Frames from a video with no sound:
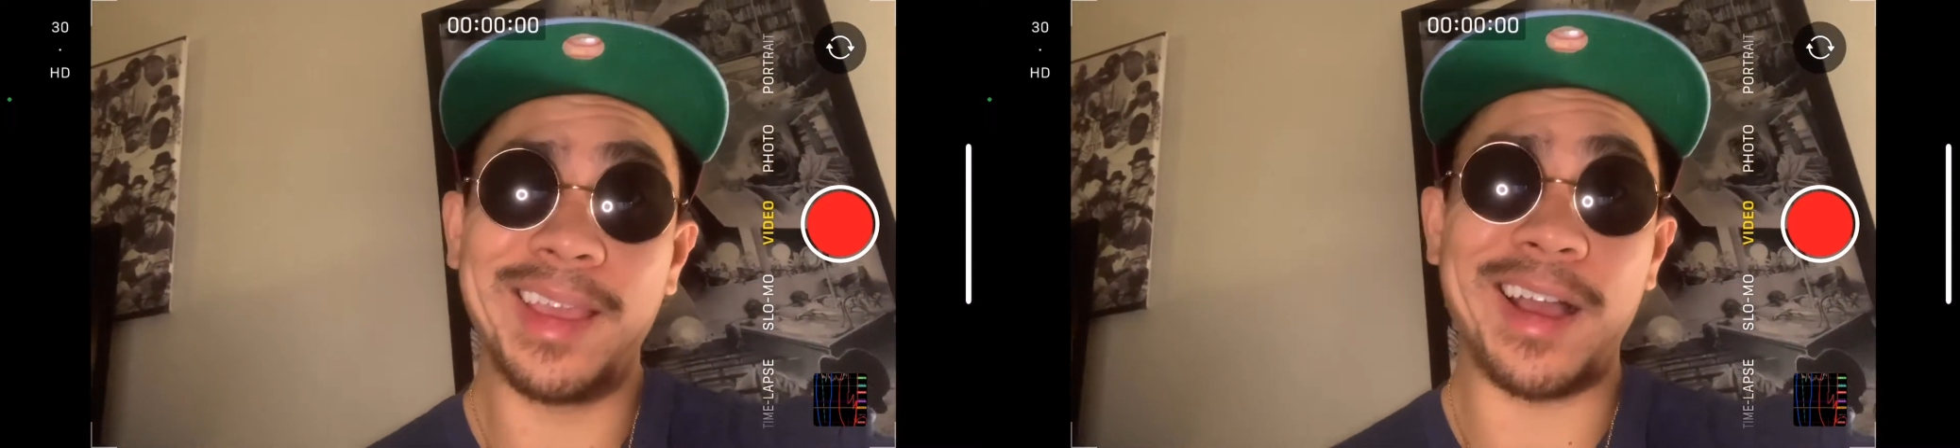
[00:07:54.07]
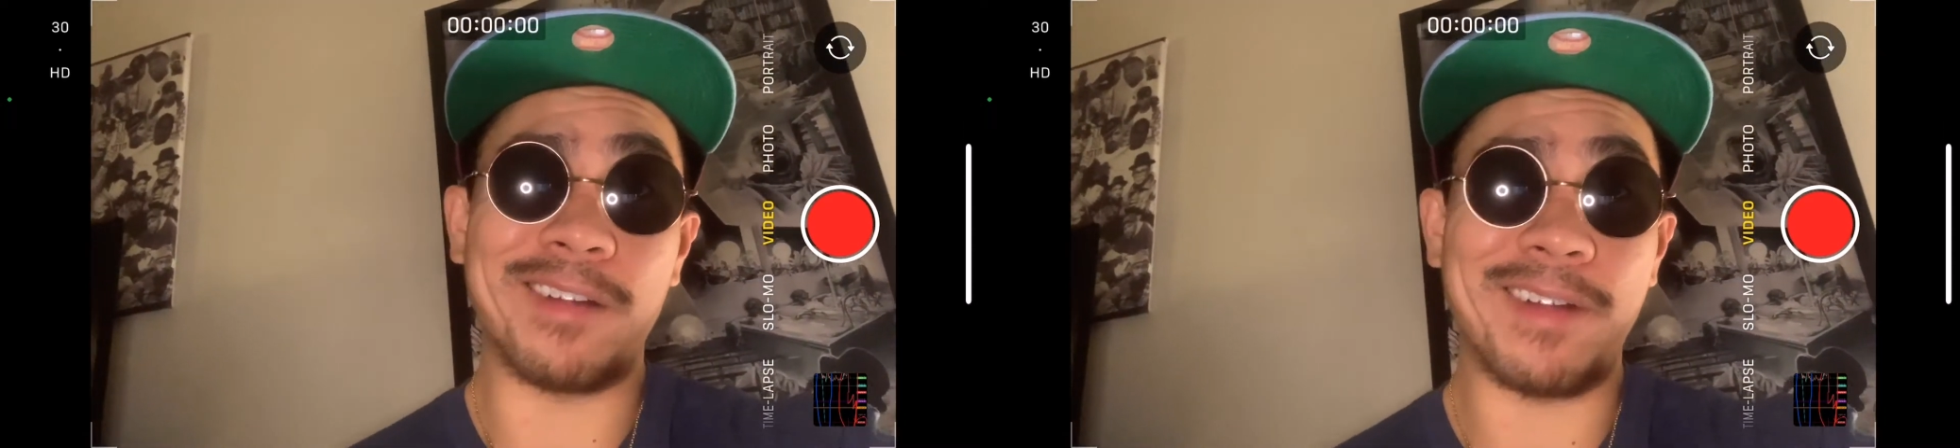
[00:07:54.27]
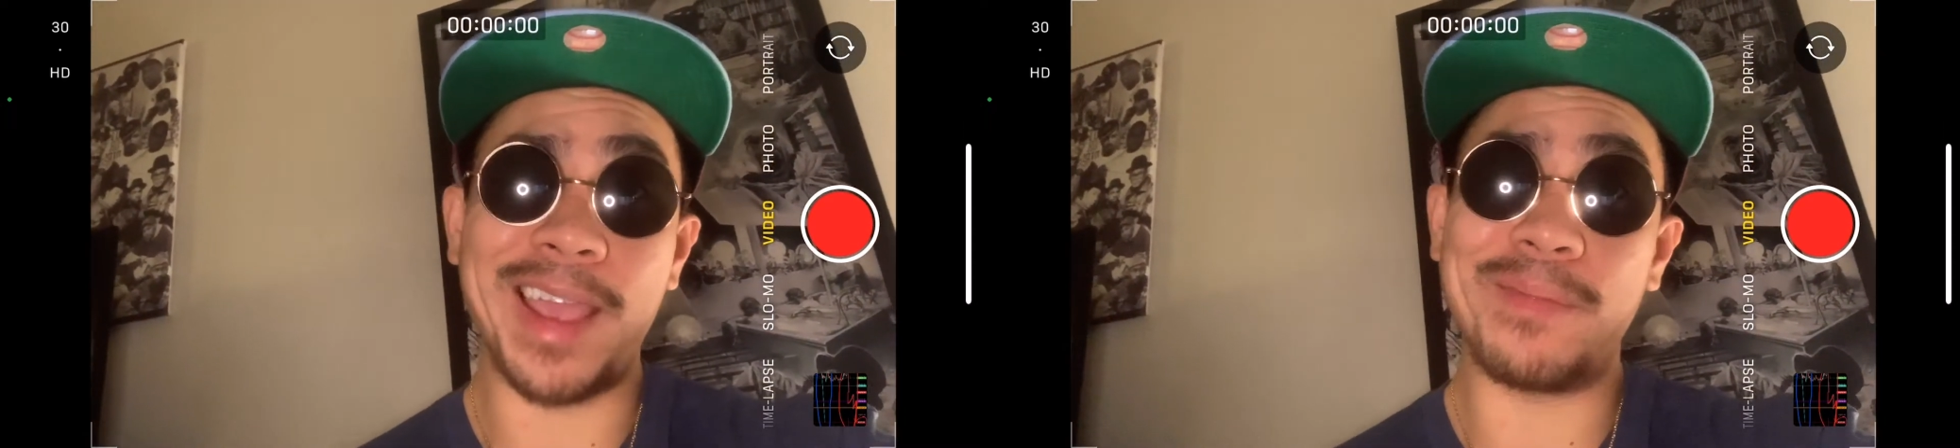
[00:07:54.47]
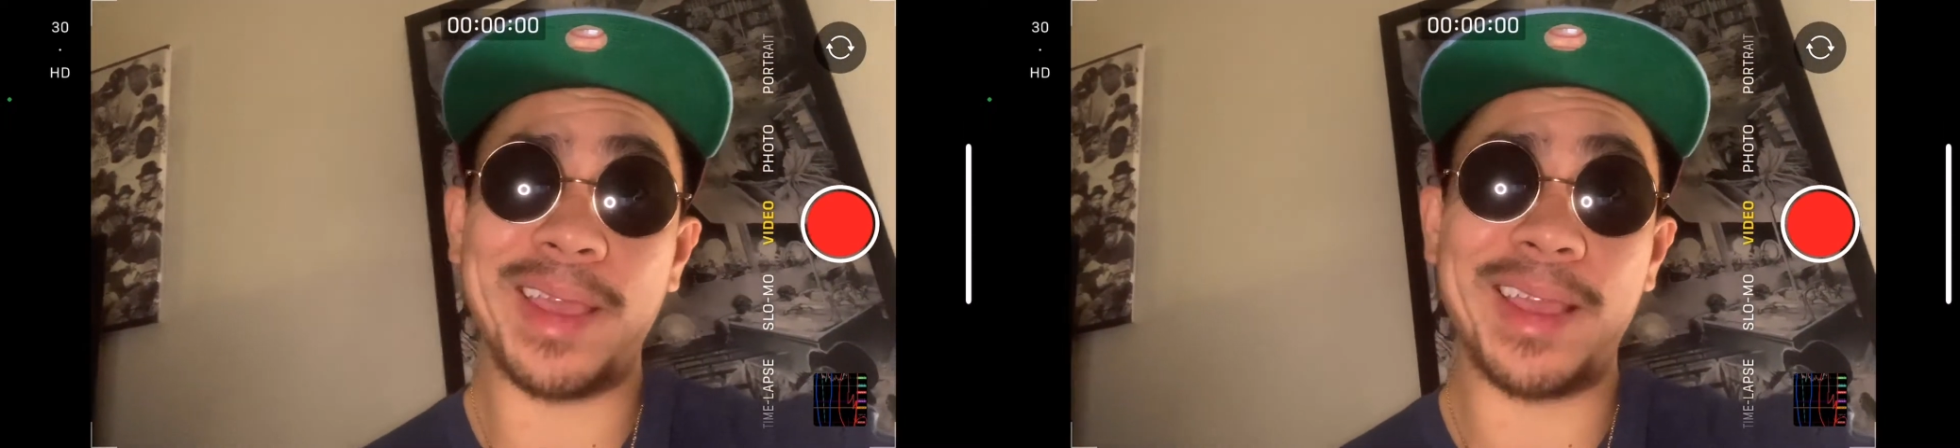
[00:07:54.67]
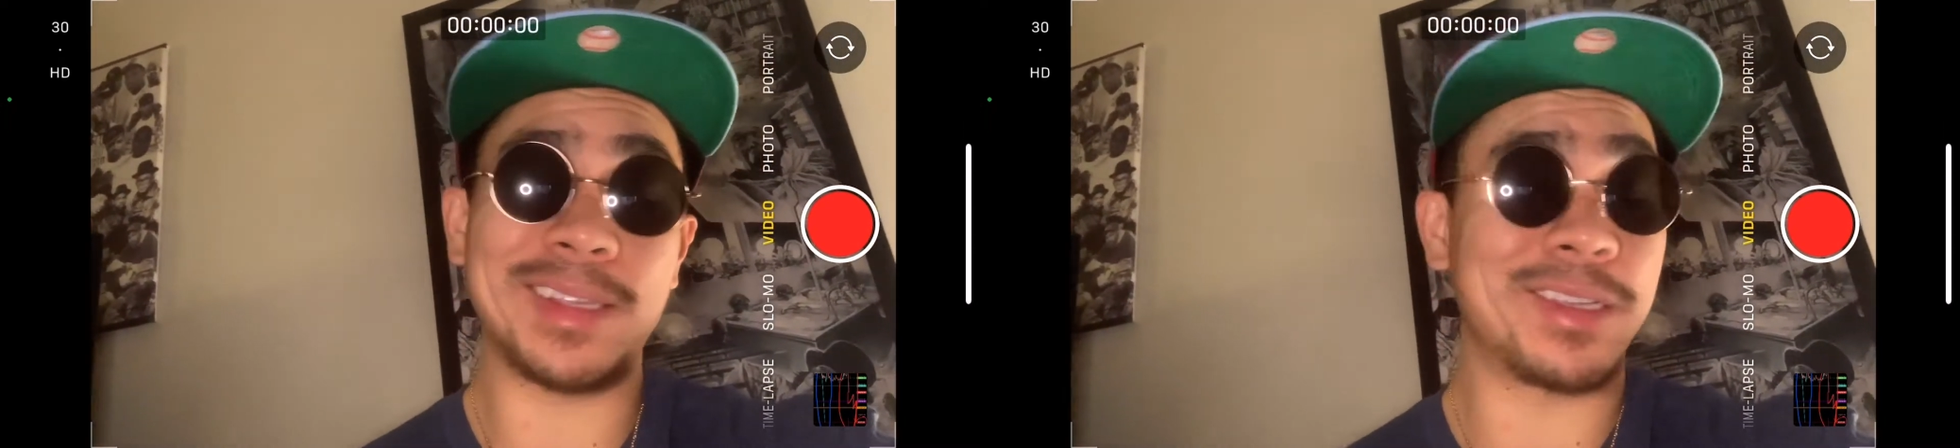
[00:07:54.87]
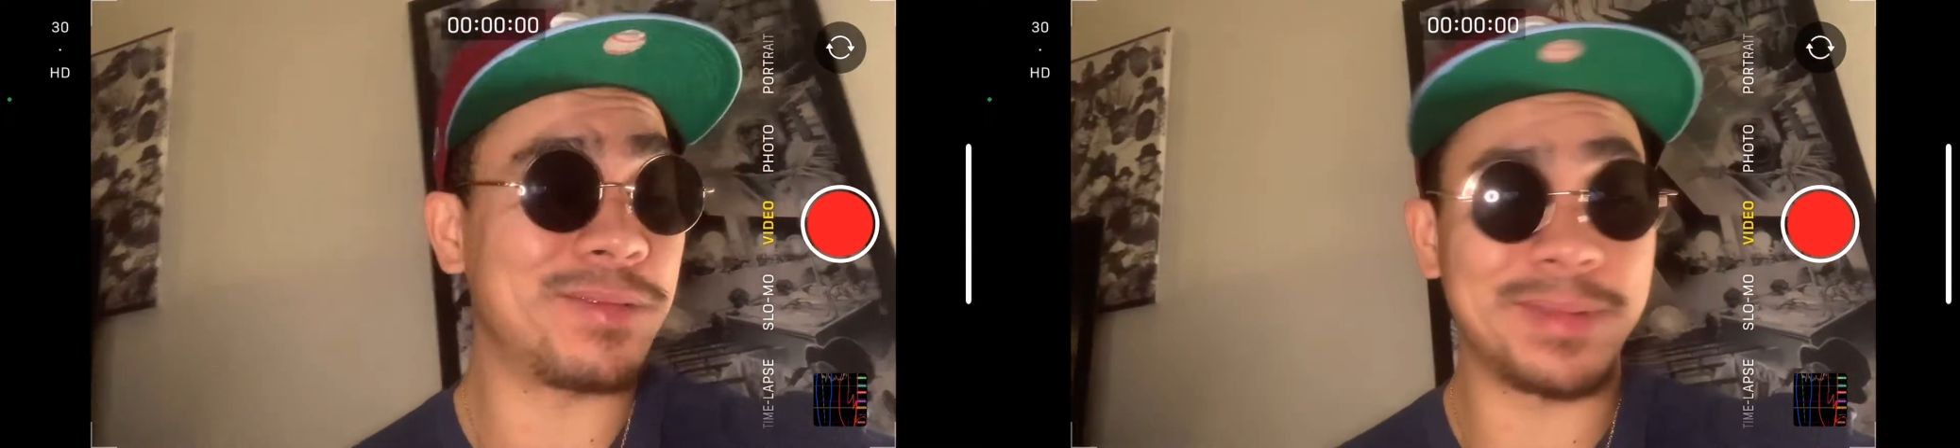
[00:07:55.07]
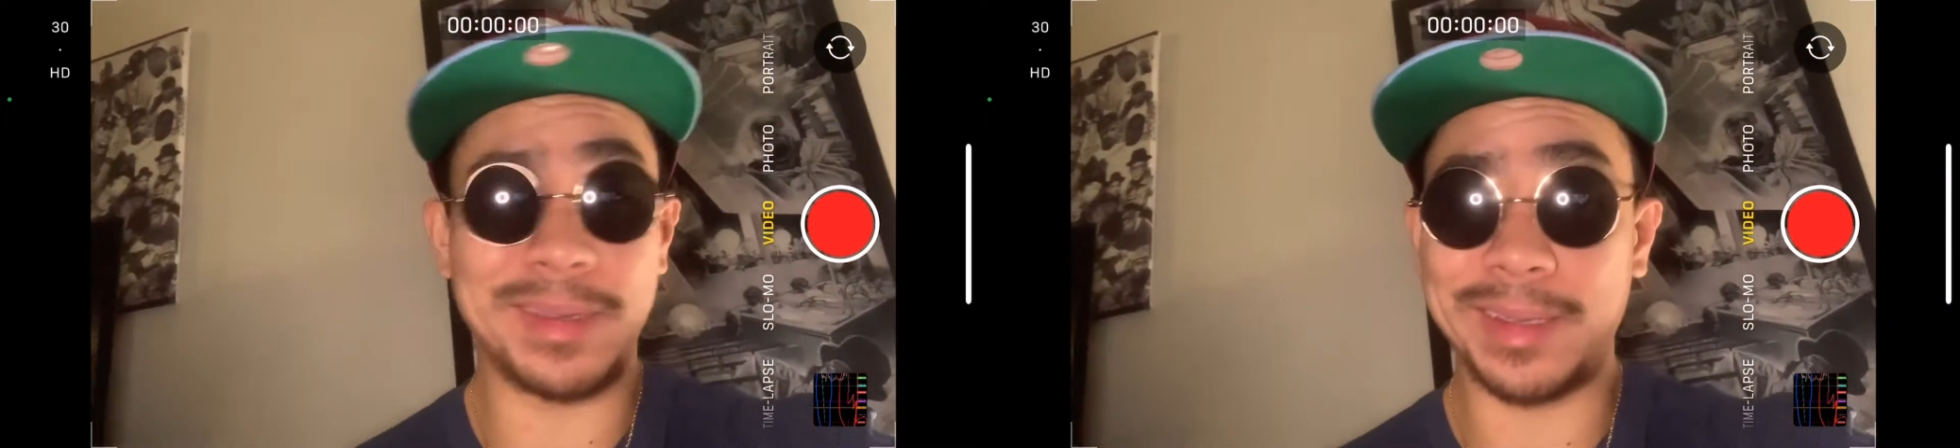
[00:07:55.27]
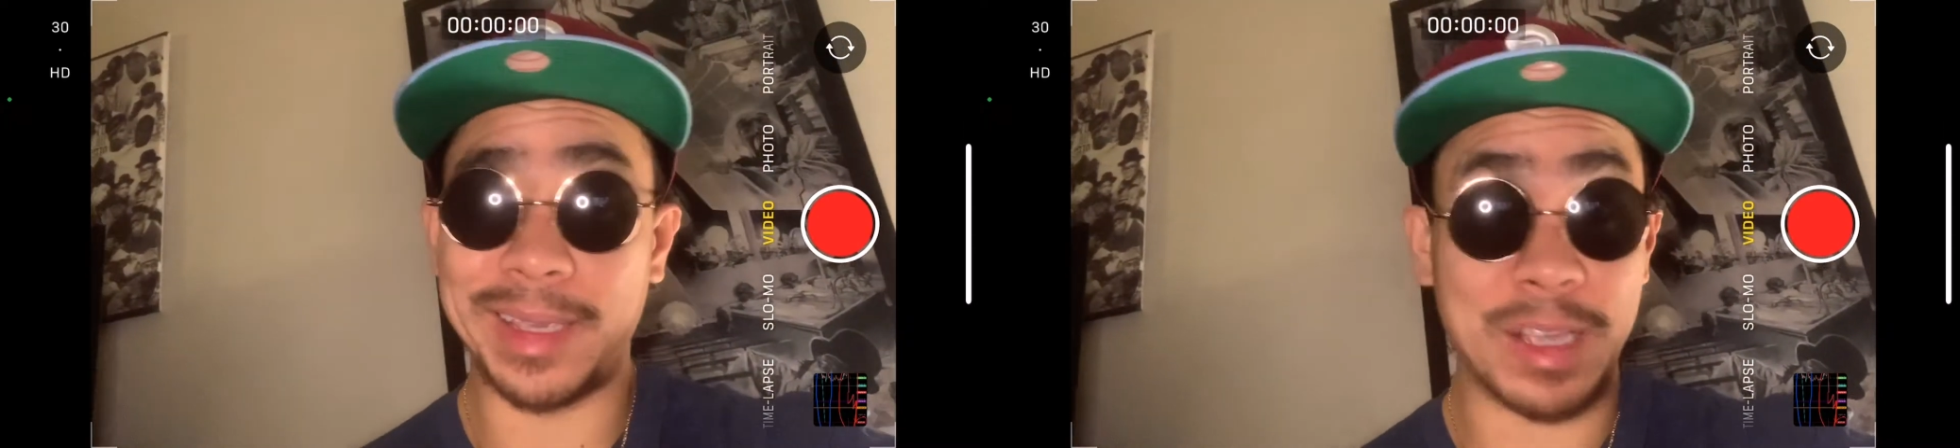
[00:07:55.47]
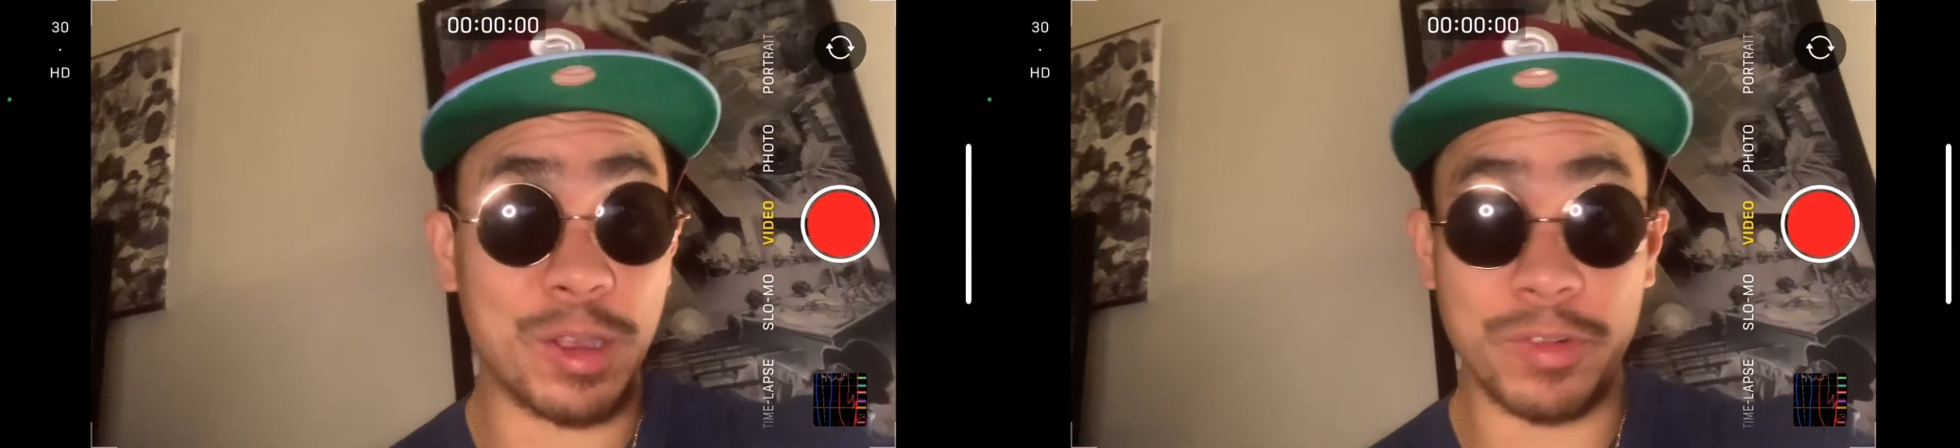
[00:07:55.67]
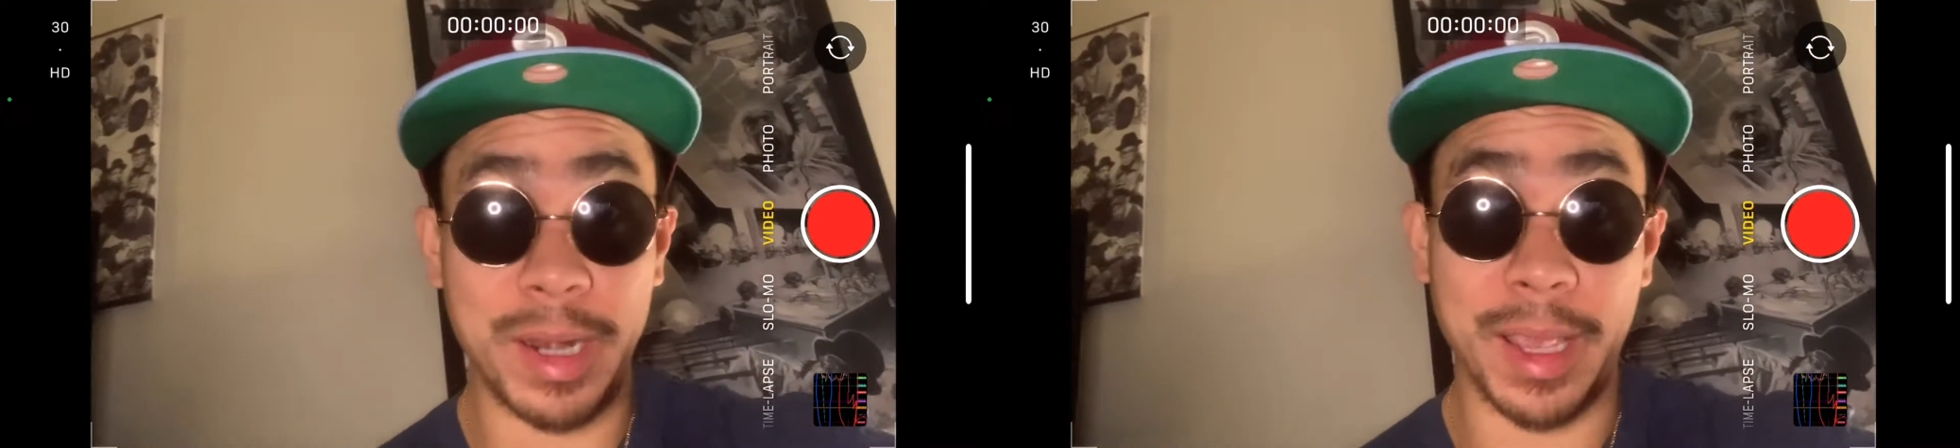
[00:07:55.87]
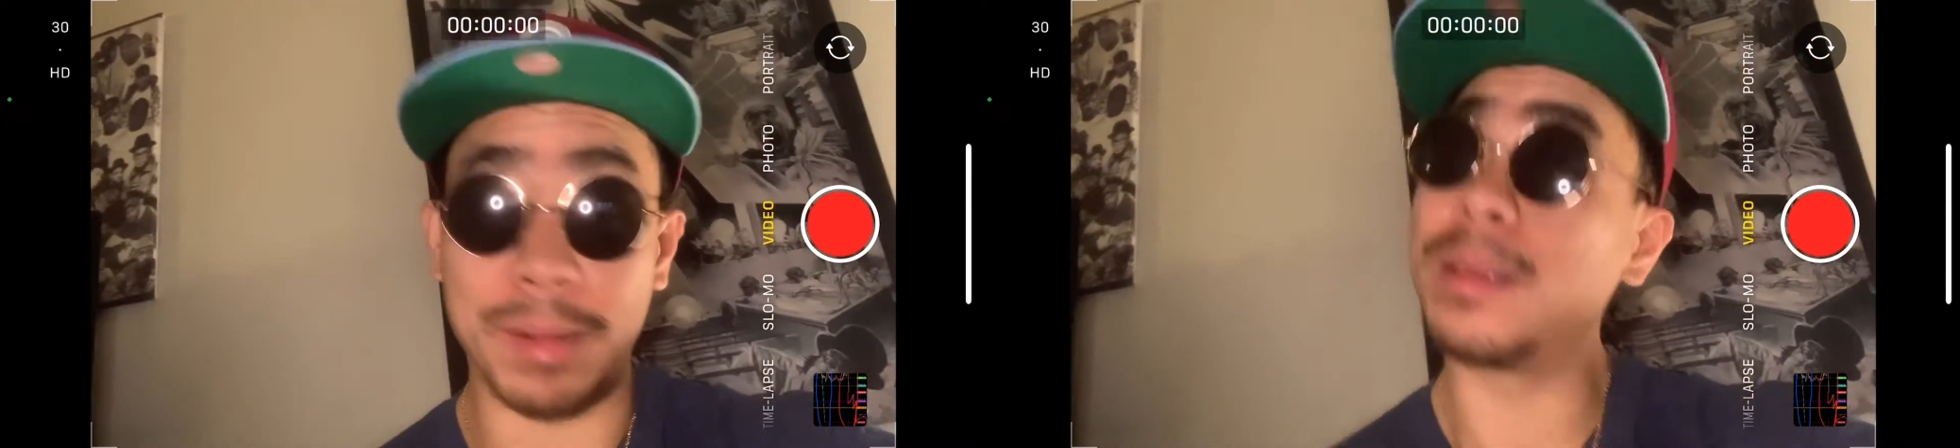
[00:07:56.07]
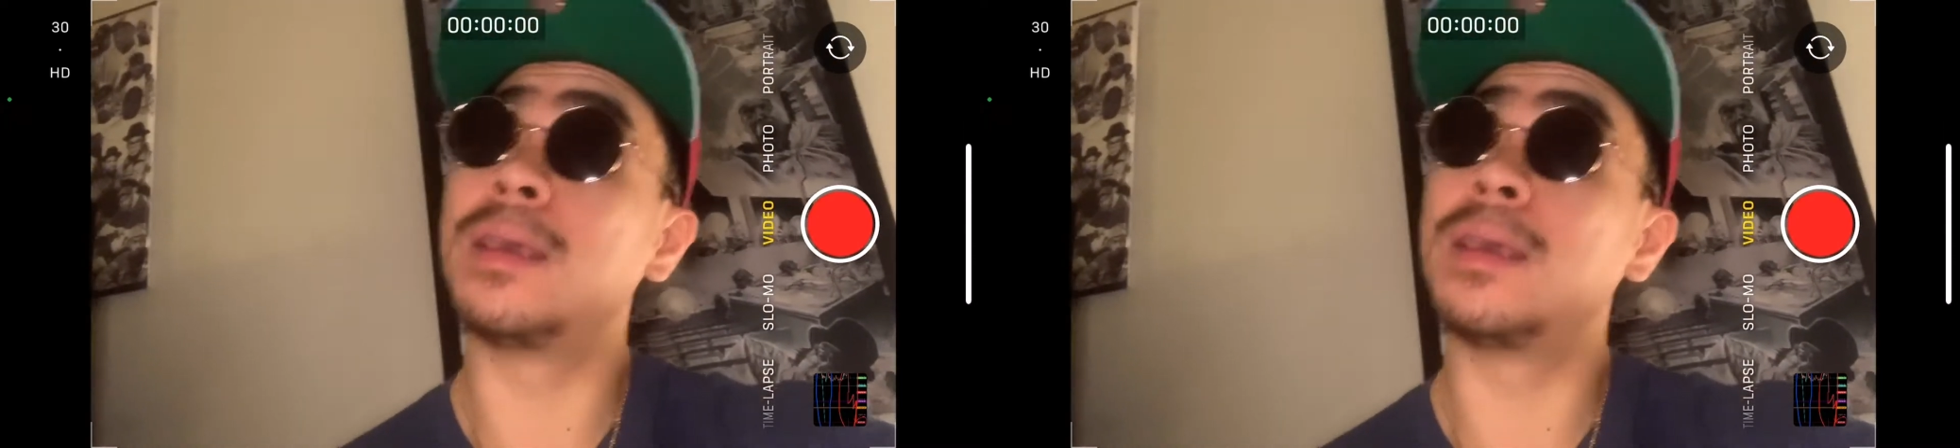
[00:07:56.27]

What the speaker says: All right, man, so, guess I was right again.